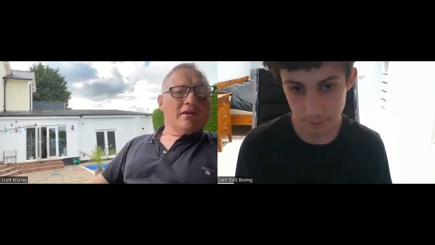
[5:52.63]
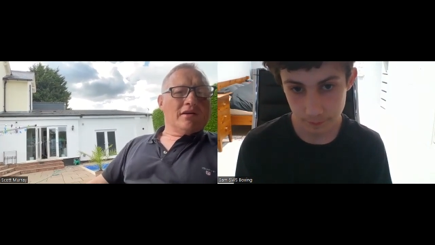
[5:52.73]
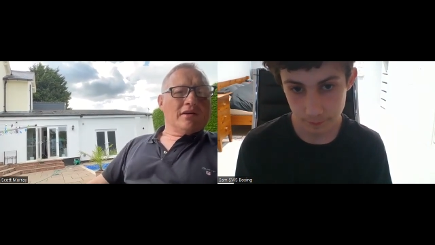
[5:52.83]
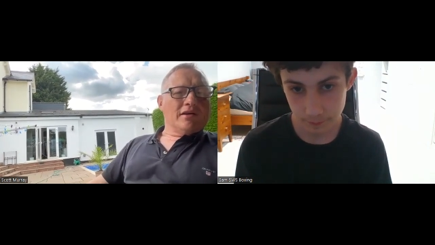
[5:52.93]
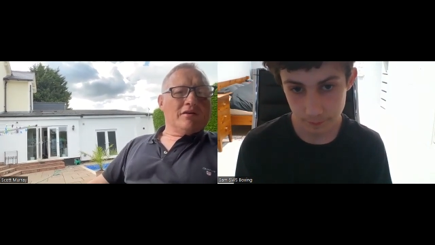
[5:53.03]

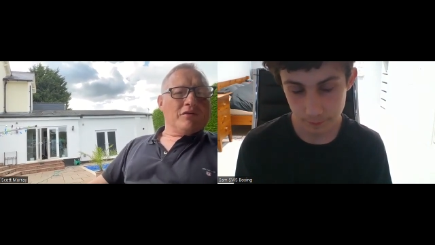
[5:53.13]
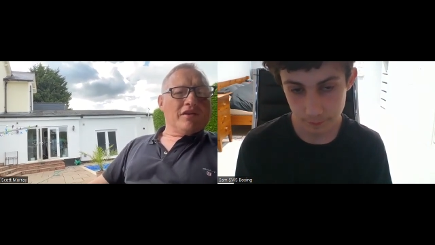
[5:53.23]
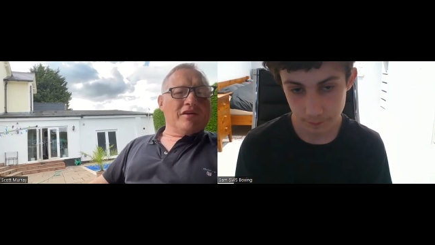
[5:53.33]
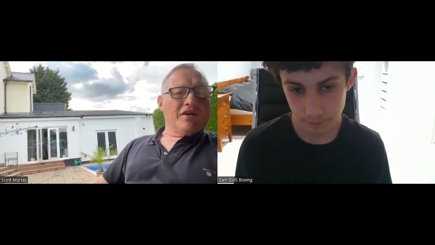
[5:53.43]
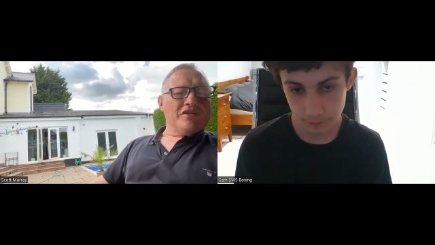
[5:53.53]
Speaker 1: Uh, one of
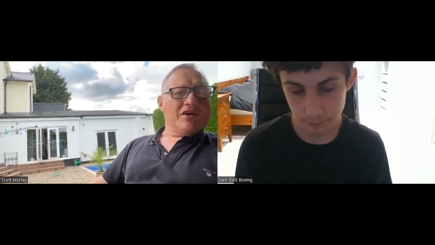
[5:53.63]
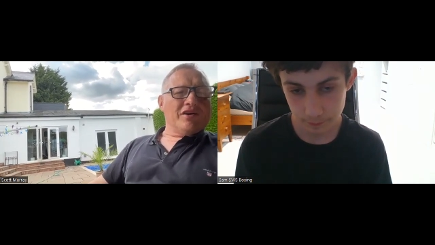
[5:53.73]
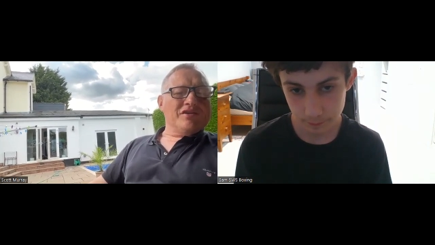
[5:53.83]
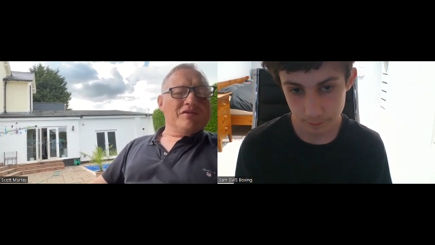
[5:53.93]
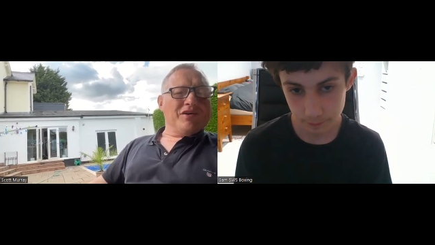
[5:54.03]
the nice
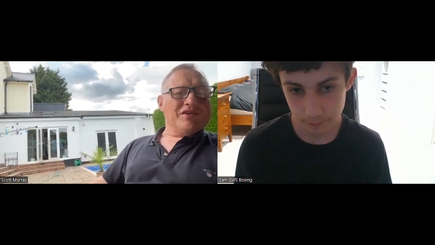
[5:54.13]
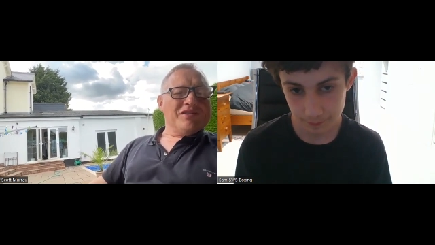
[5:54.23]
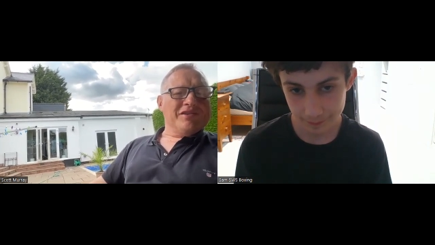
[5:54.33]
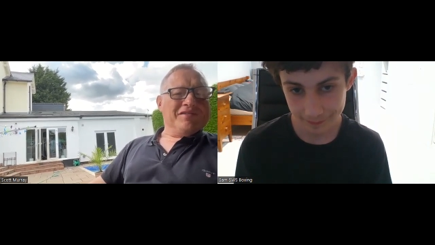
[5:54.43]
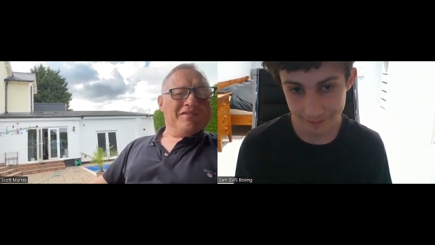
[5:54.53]
guys in boxing.